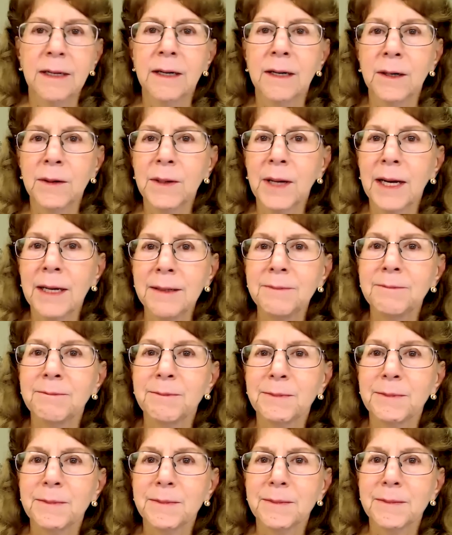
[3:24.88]
Okay,
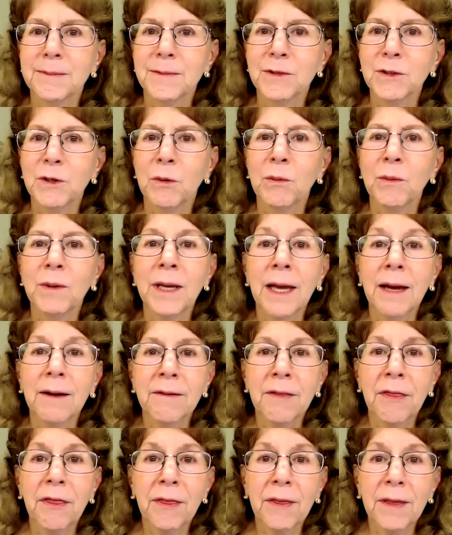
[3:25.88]
so we
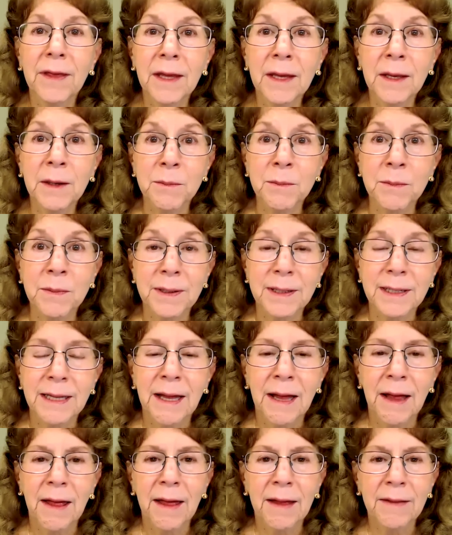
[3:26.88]
have a theme,
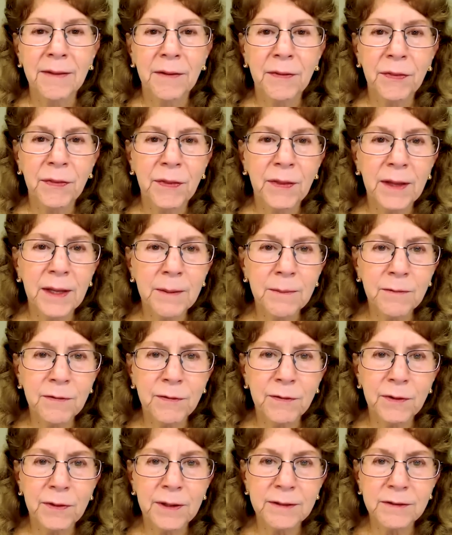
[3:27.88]
and the theme
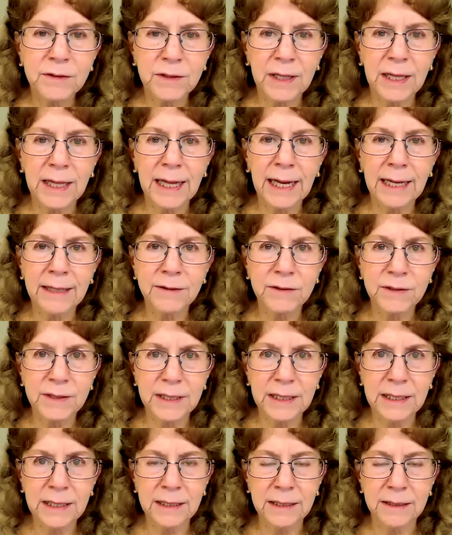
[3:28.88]
for this class
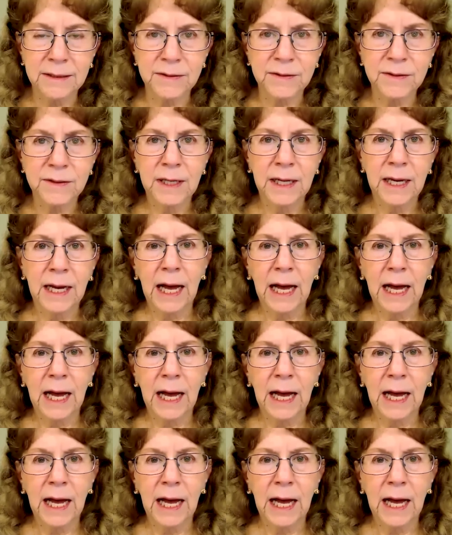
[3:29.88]
is,